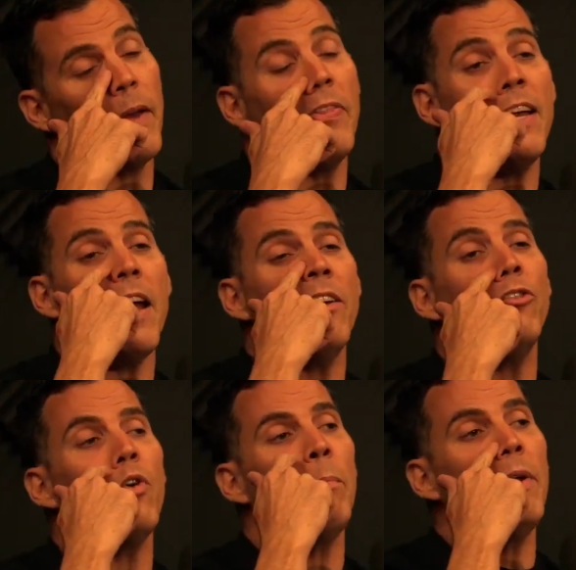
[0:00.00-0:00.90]
I think I
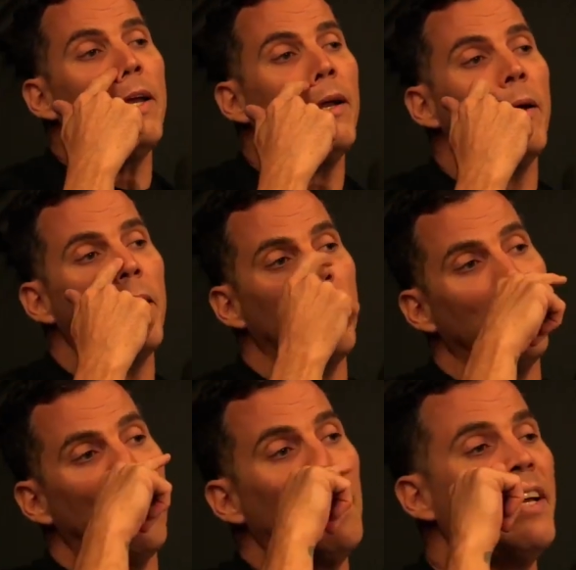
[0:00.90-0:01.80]
enjoy being
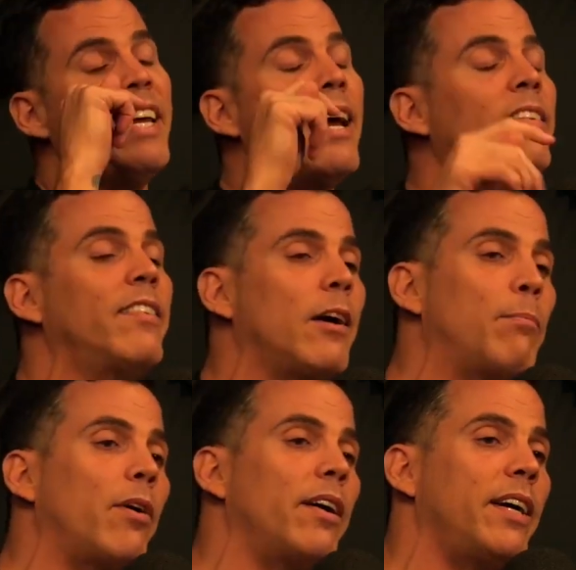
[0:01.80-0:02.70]
a guest on
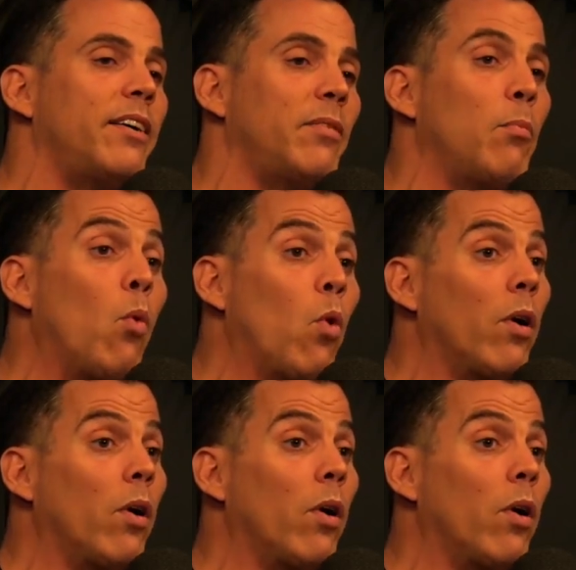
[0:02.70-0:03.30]
podcasts more